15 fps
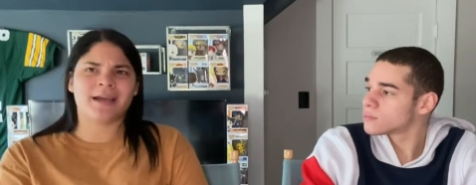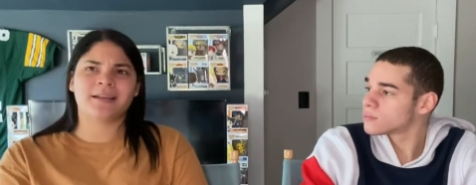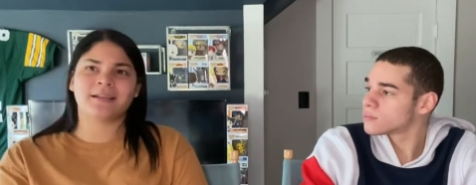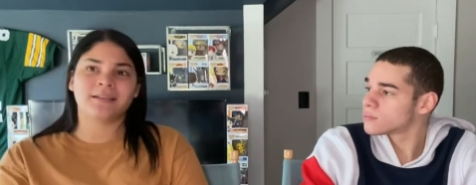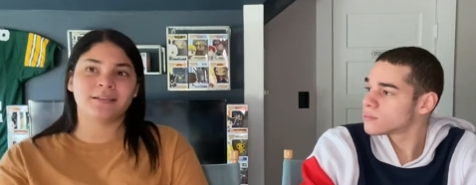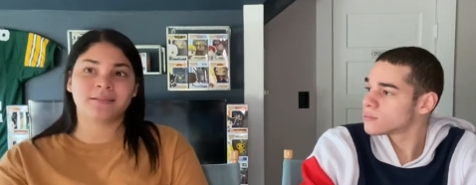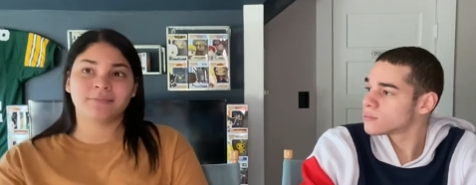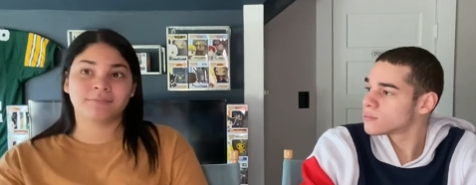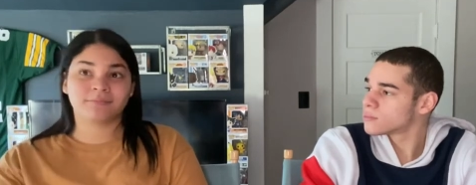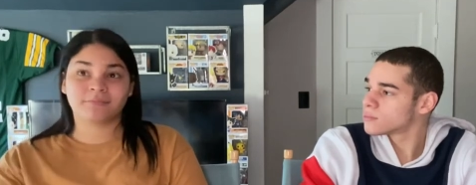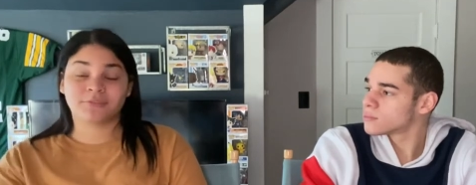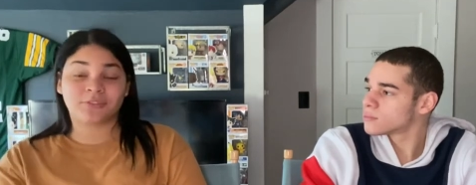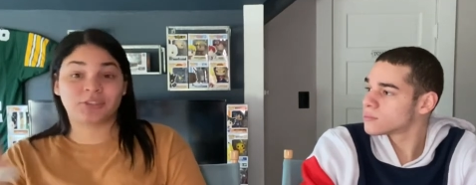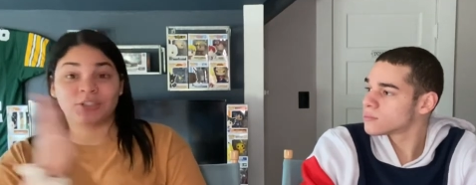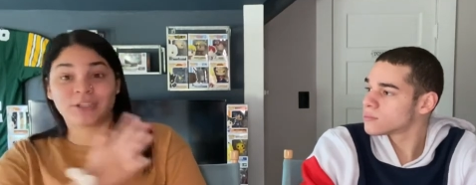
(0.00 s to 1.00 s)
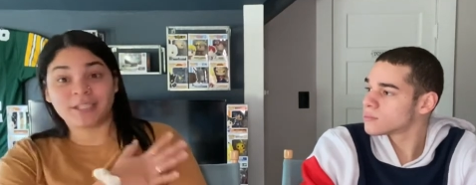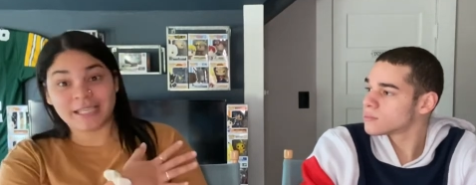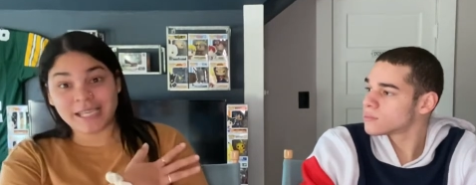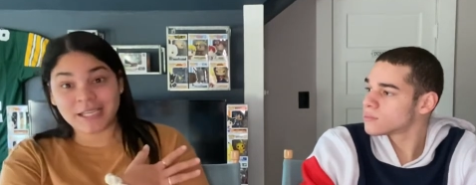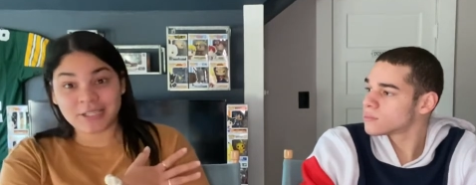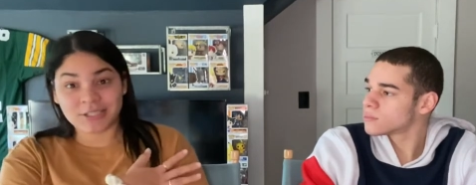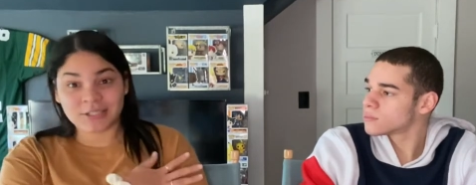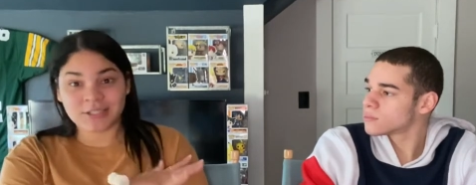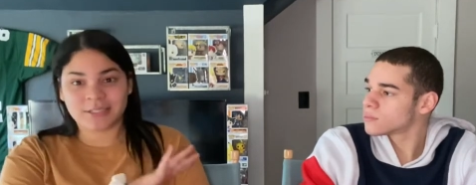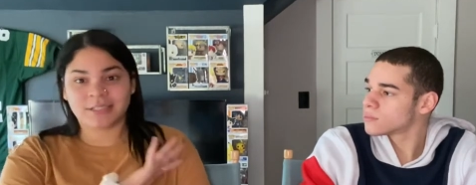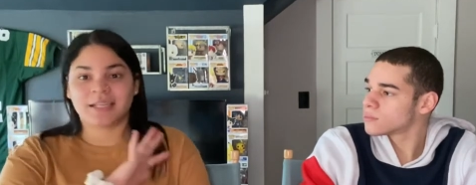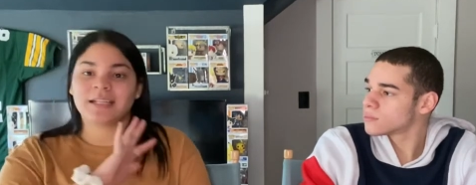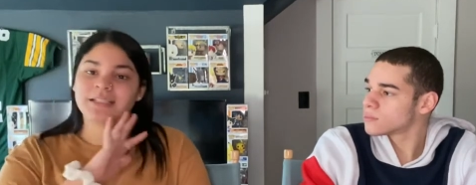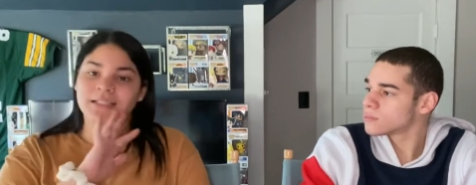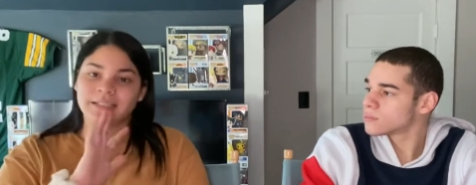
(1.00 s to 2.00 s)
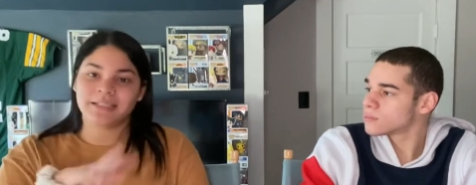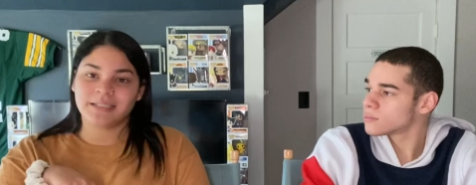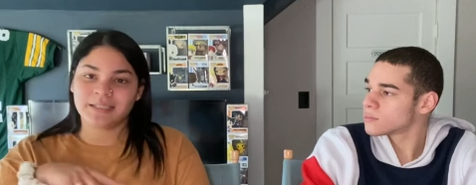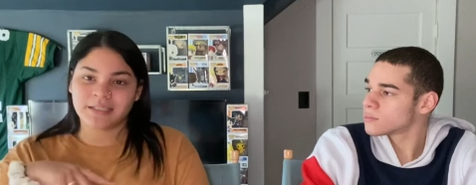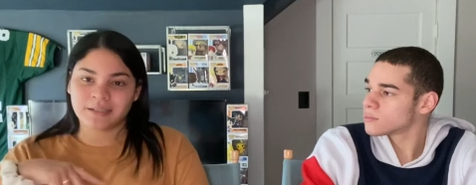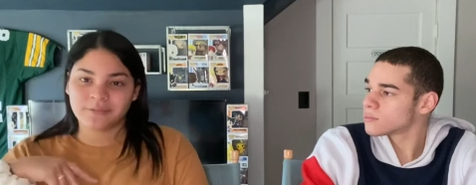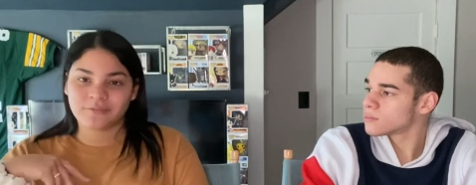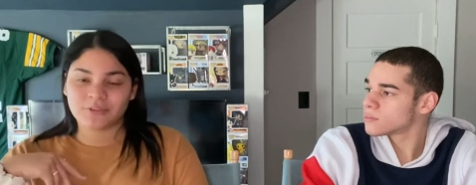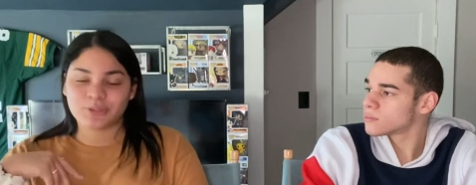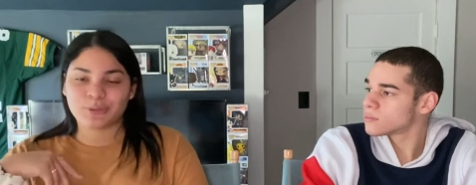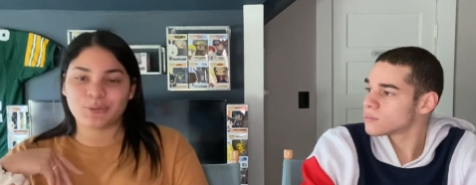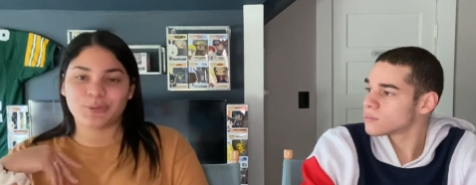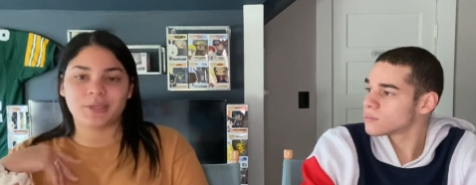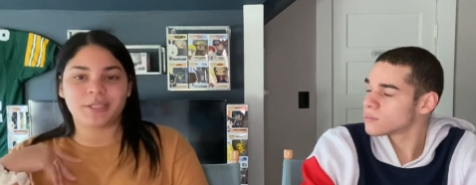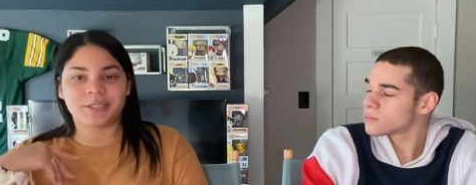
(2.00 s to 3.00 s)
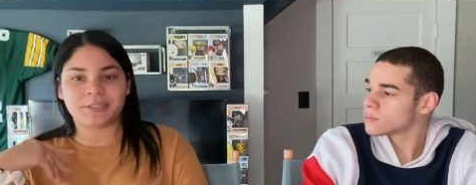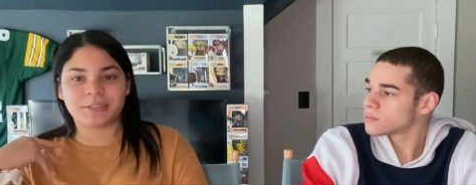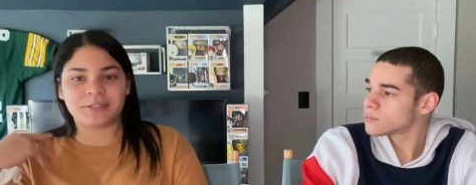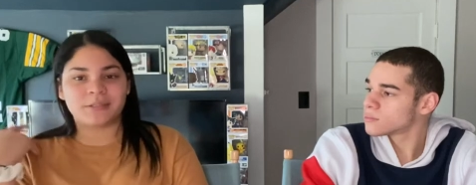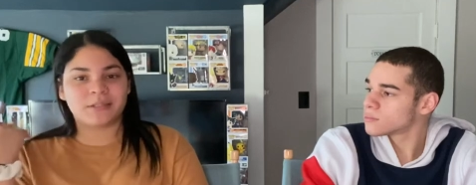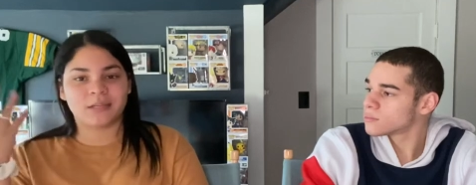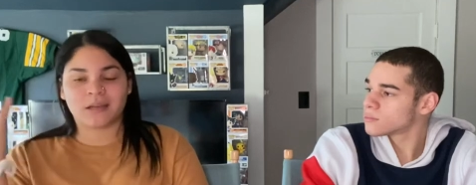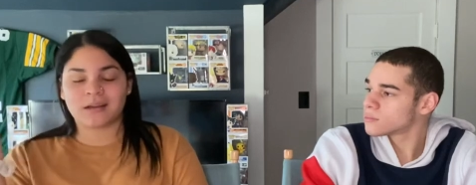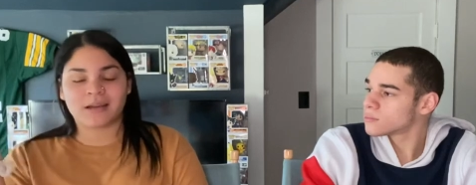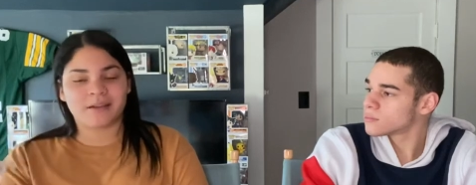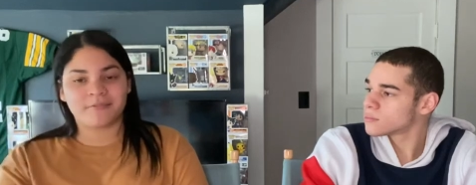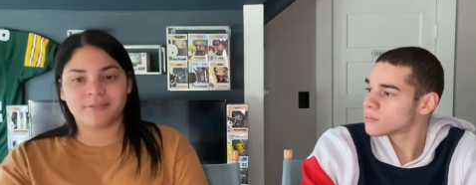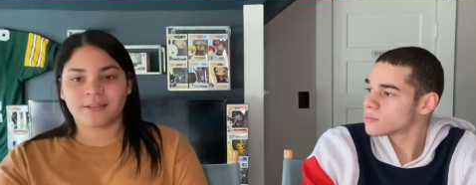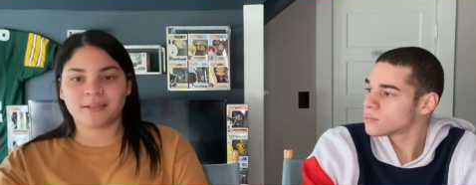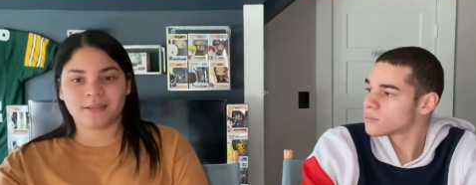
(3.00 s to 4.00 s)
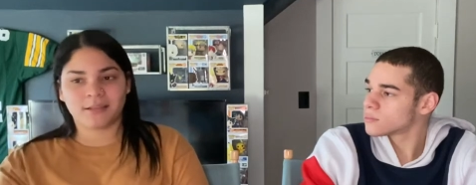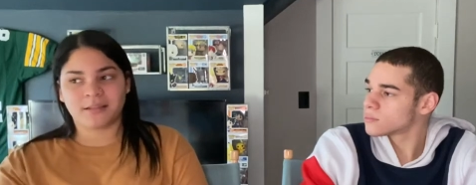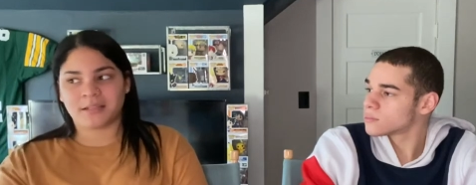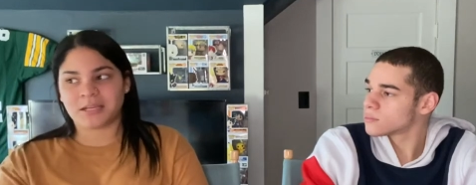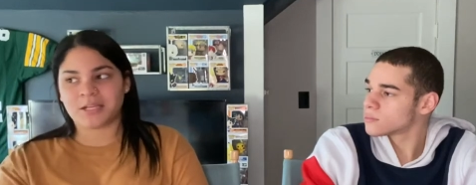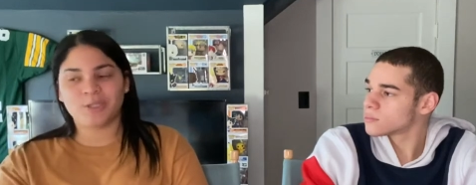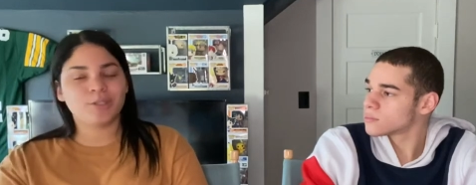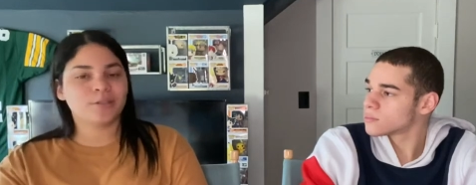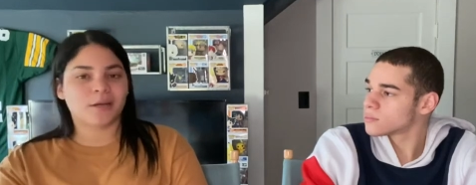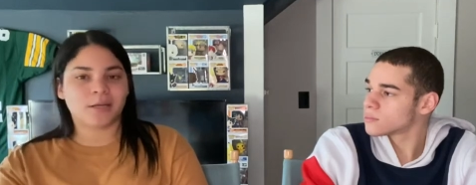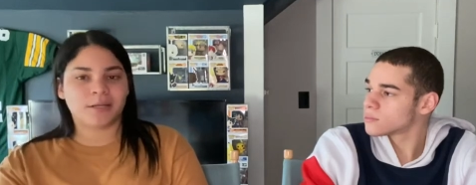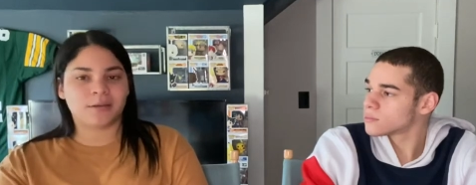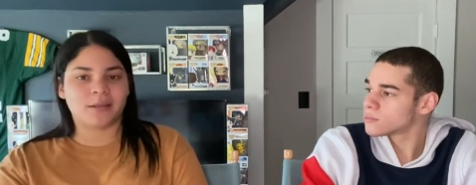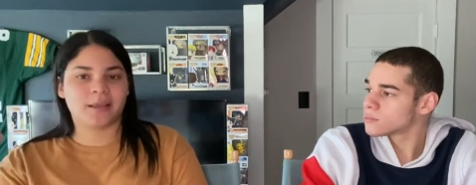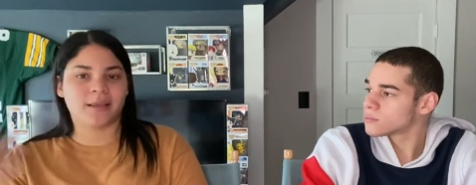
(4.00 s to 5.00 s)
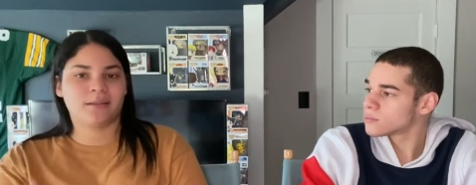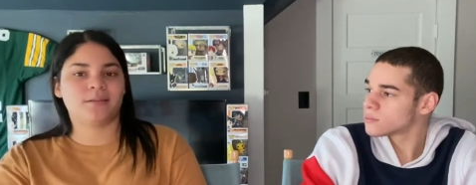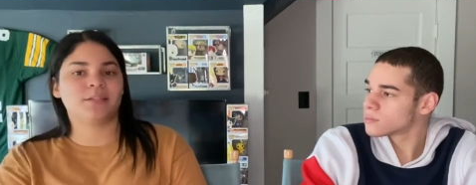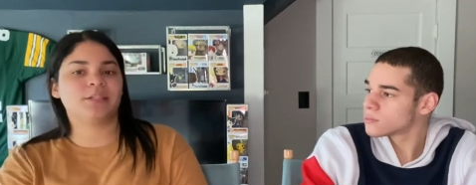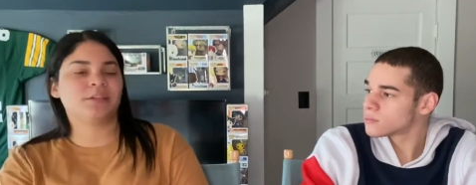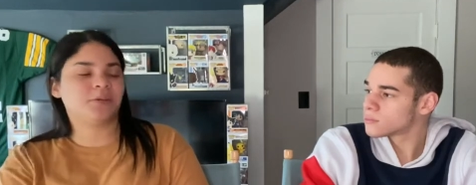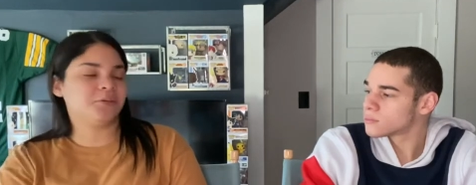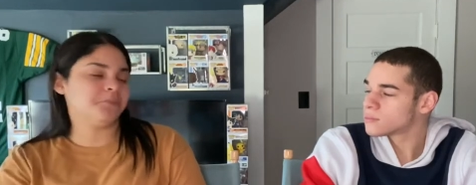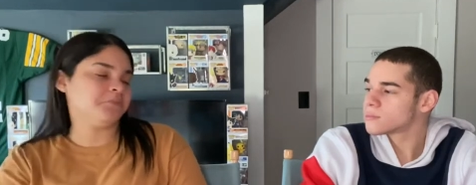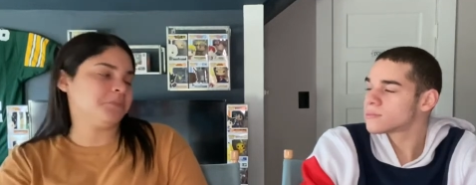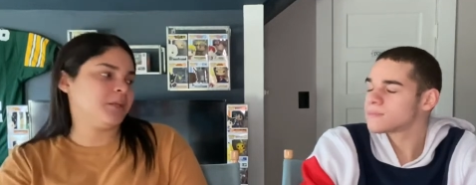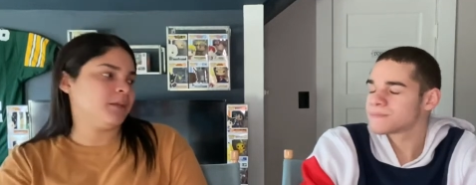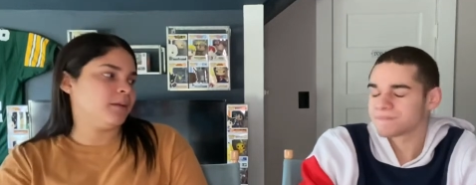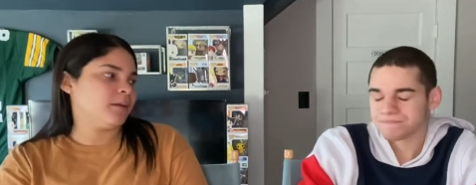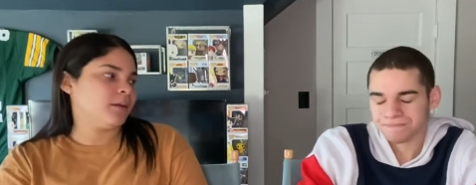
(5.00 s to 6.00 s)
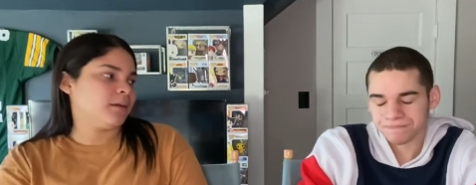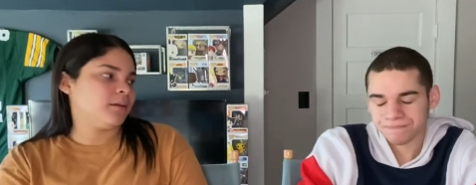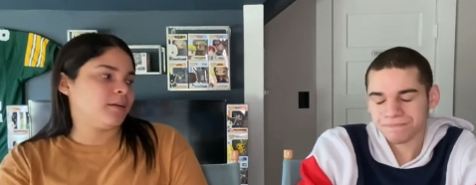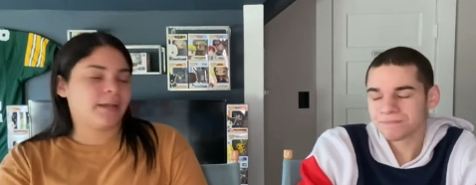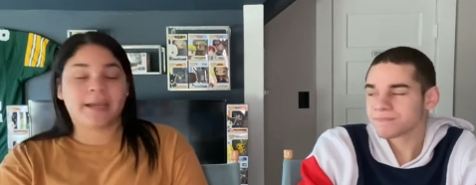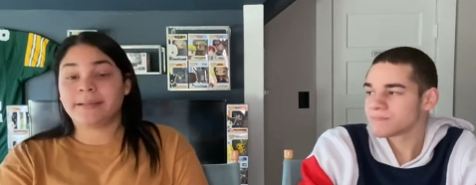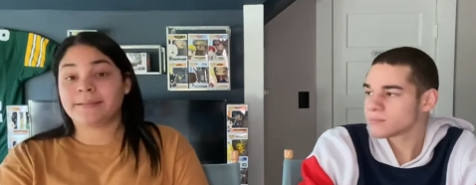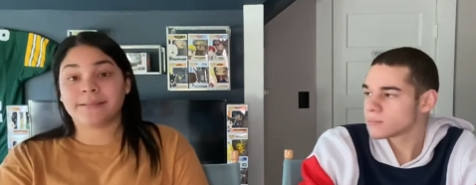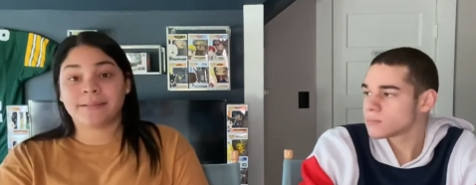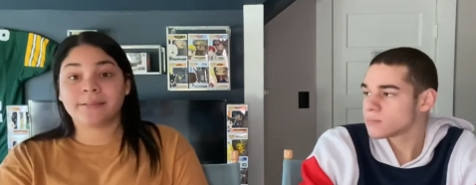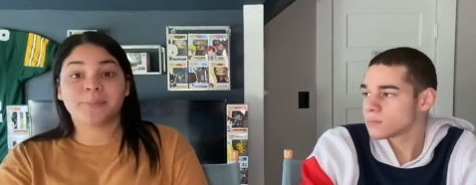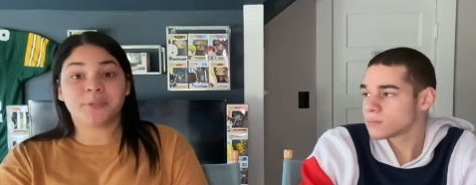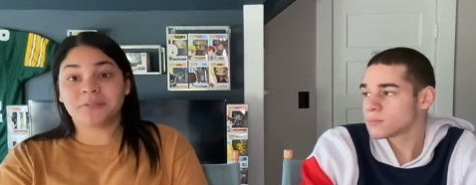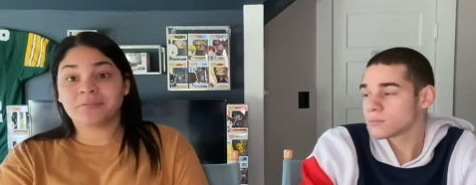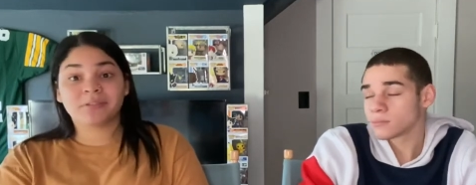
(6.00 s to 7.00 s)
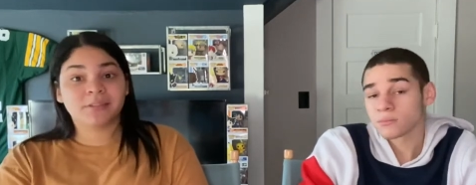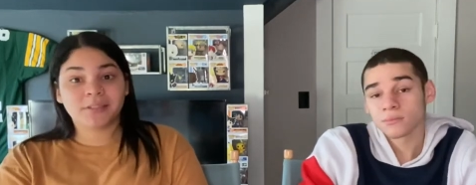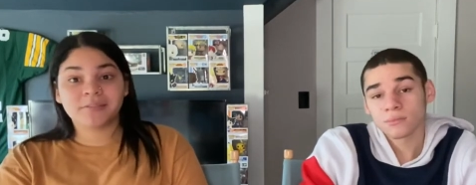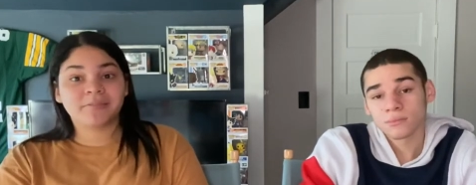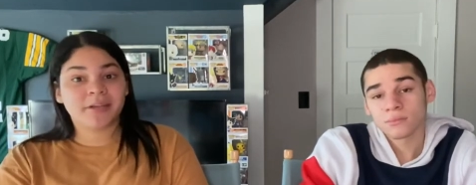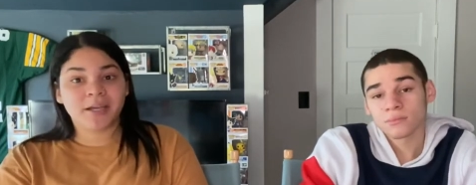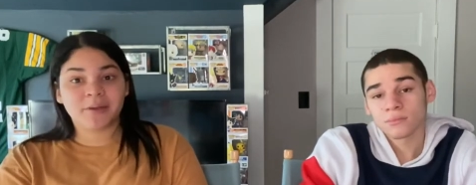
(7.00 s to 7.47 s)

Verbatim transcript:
Speaker 1: it for years, and then I deleted it for two years, didn't have it, and then I just got it again. So I did perfectly fine